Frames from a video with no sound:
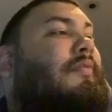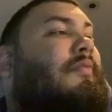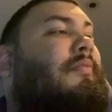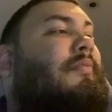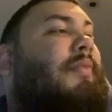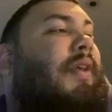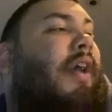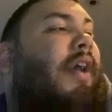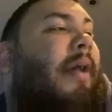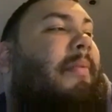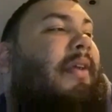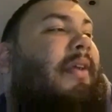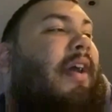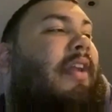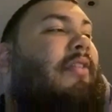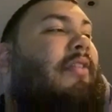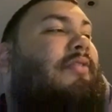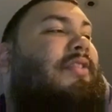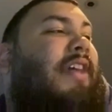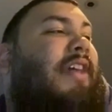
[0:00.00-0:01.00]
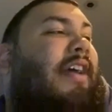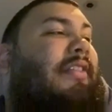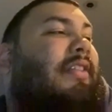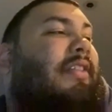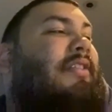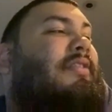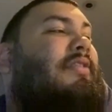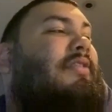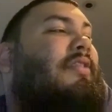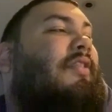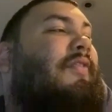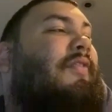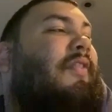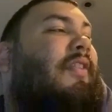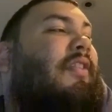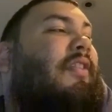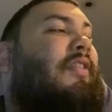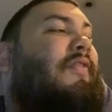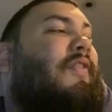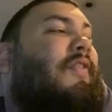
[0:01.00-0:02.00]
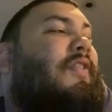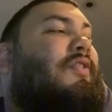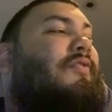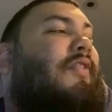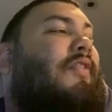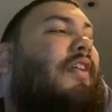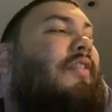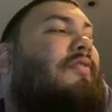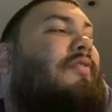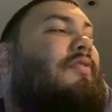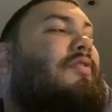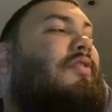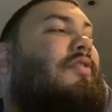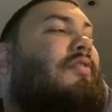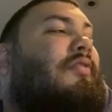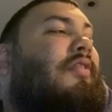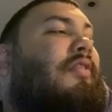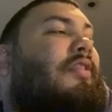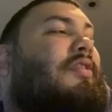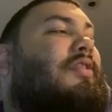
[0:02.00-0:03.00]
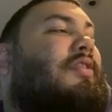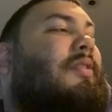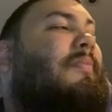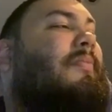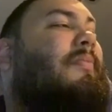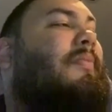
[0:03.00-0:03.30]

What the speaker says: But I mean, I think he's gonna fall the first round, so it's up.